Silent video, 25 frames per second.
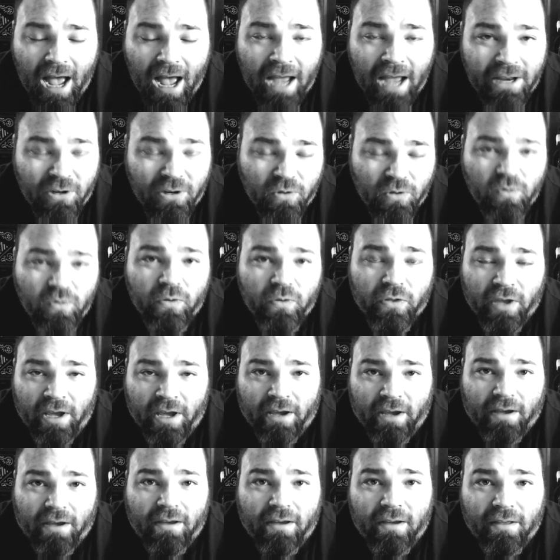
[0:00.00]
I do
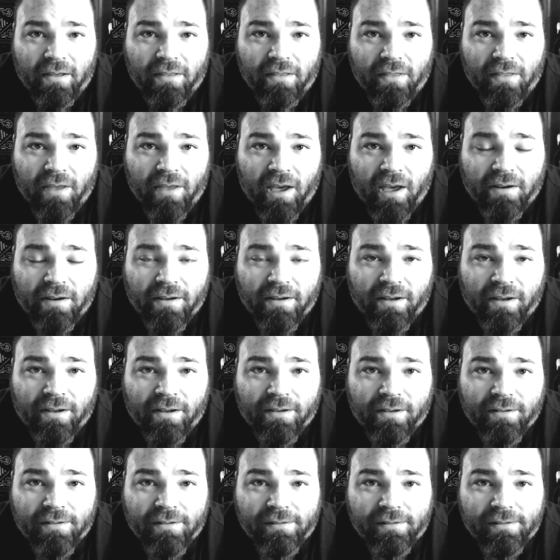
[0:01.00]
think
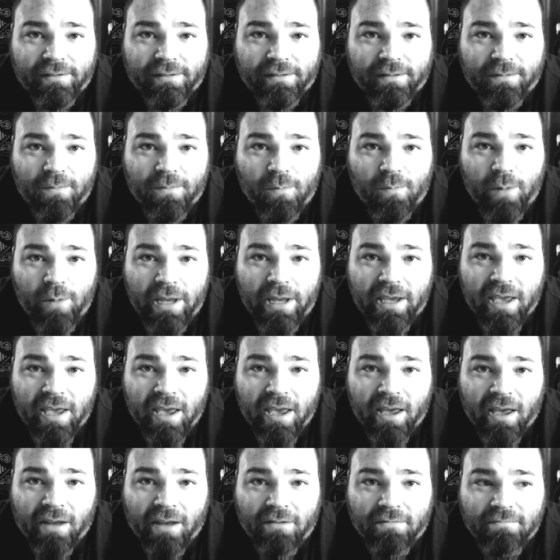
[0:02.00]
that we
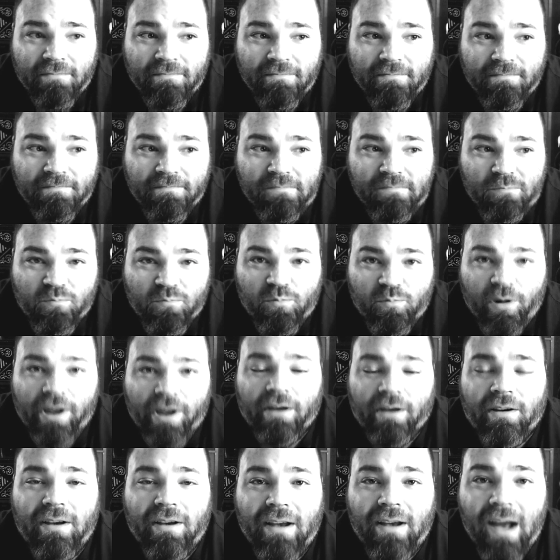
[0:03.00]
can
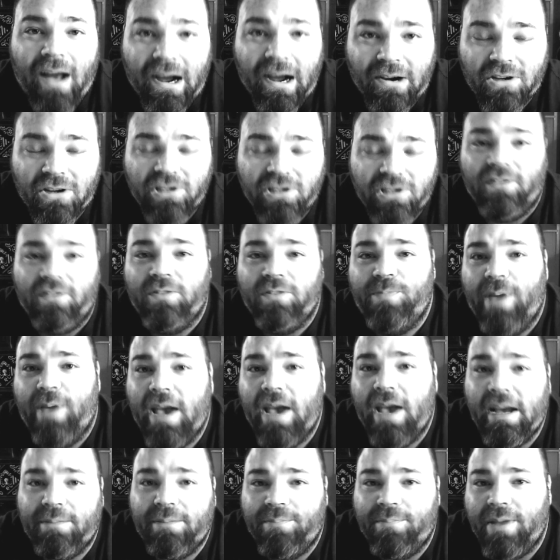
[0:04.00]
knock ourselves
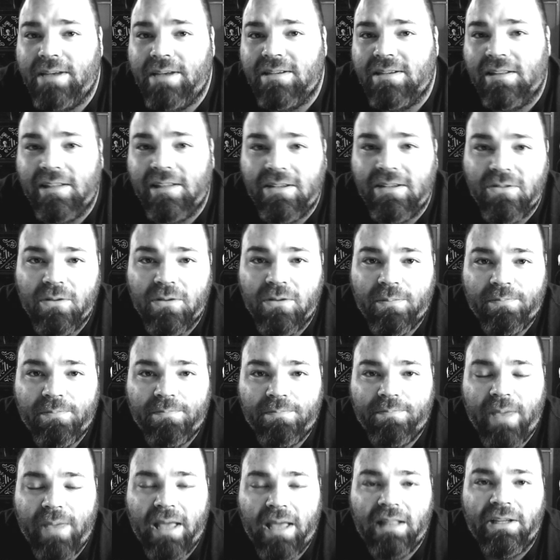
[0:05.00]
back basically to a
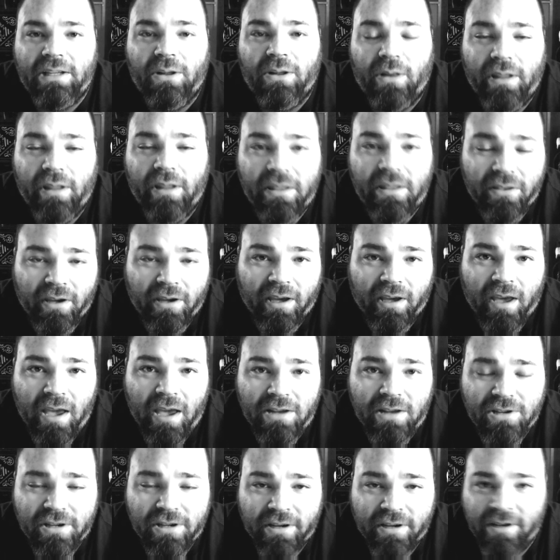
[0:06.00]
Paleolithic
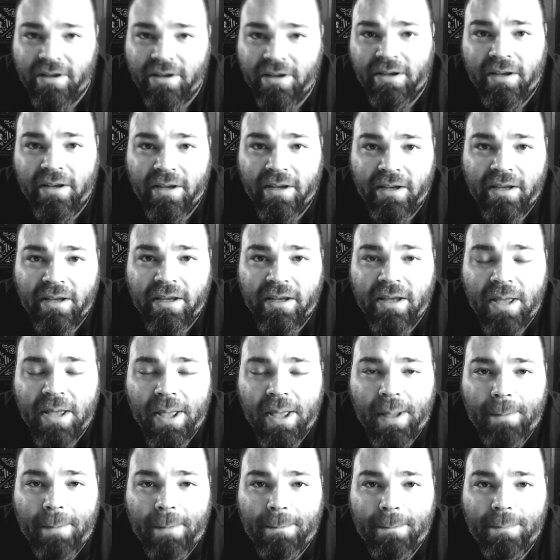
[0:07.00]
age,
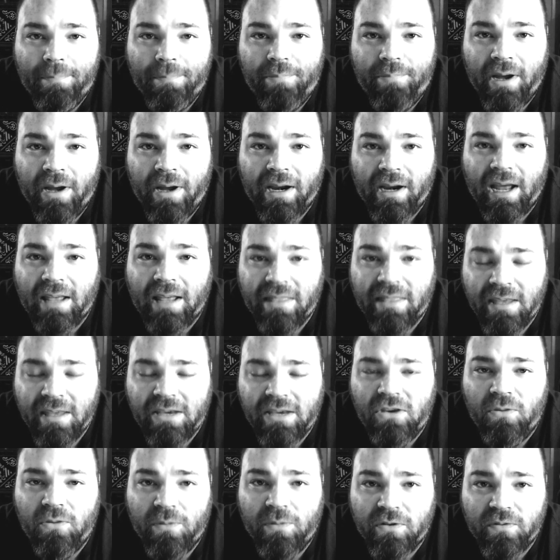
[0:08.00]
but I
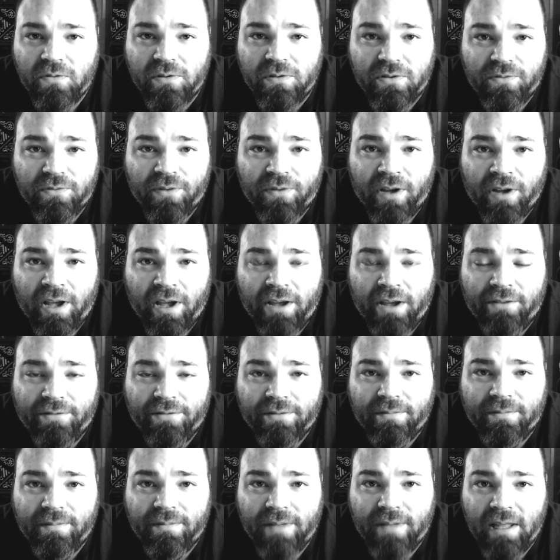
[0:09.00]
think humans would
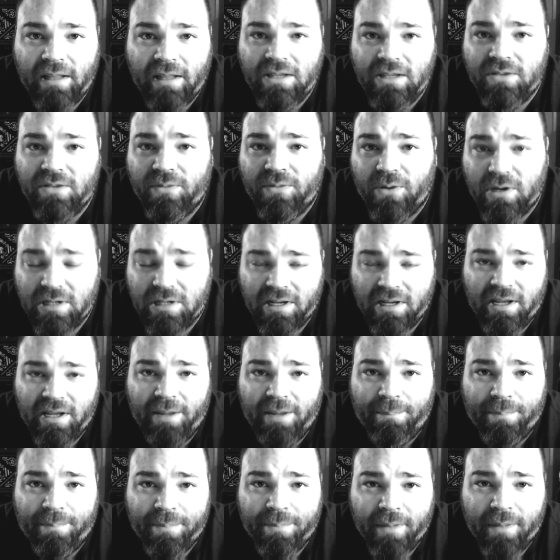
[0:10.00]
survive, at least for a
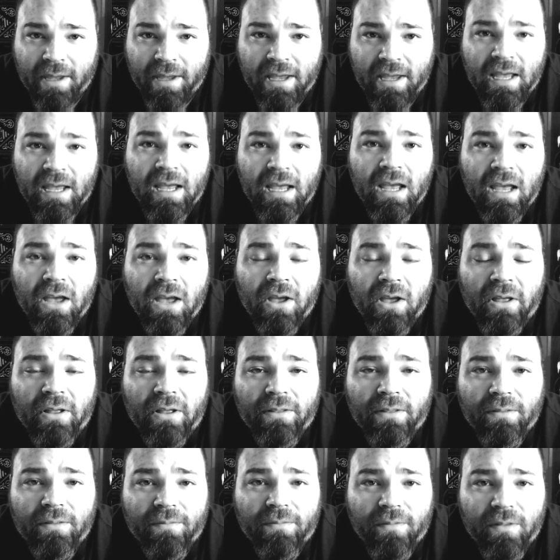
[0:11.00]
time.
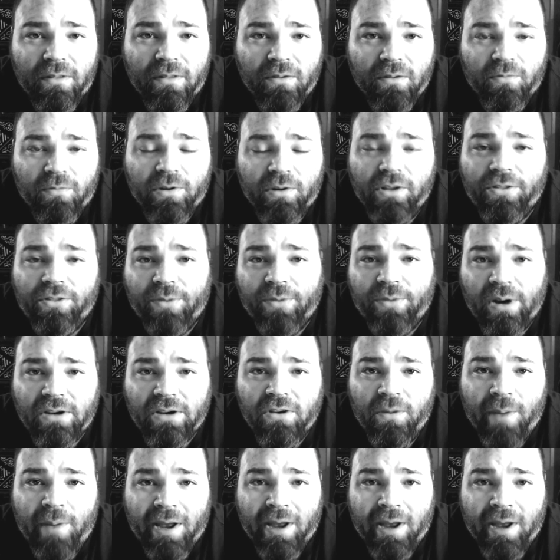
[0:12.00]
The real threat to